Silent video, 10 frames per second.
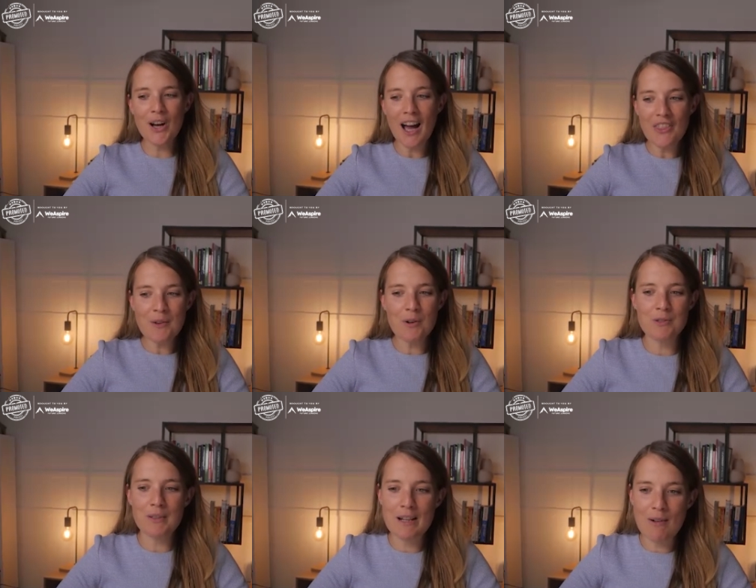I think
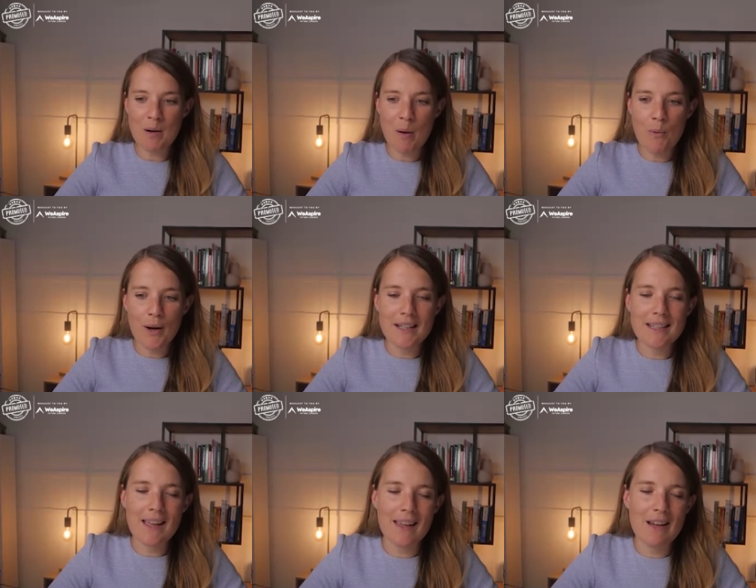what's really great about working
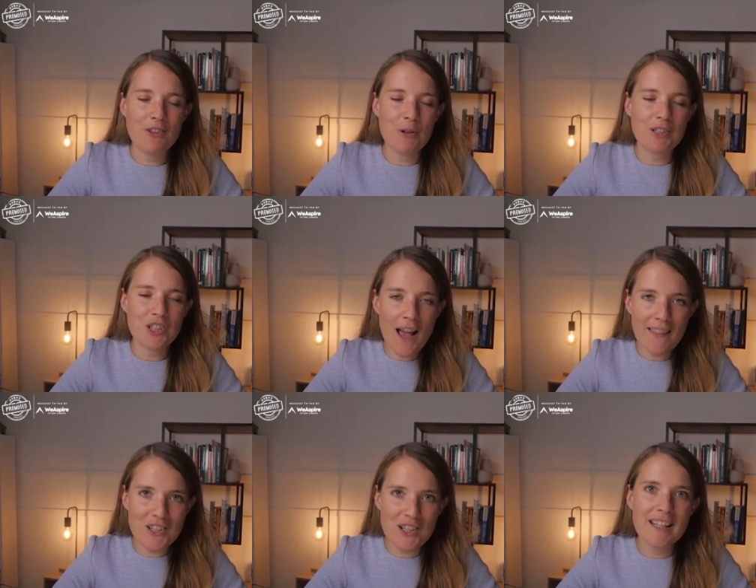together, even though it's
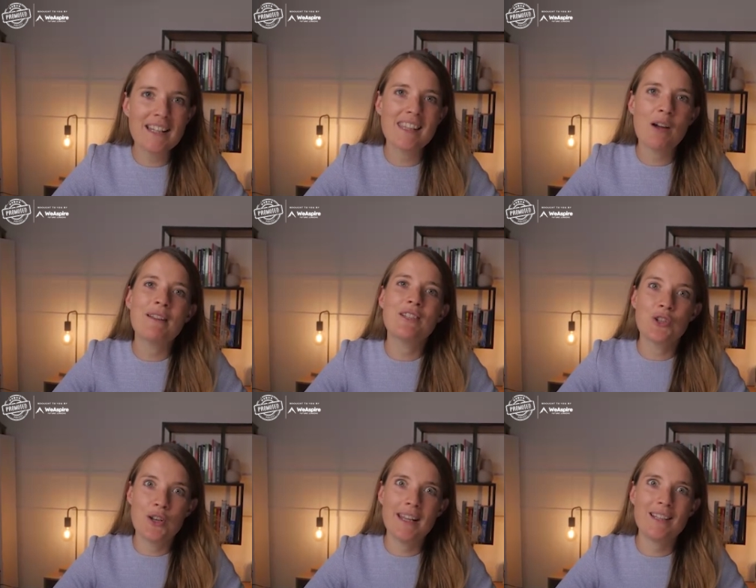challenging, is that we
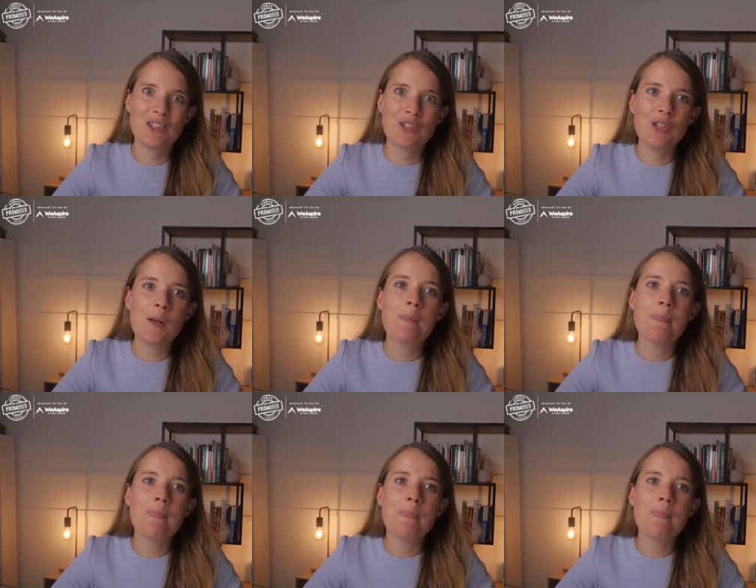do need to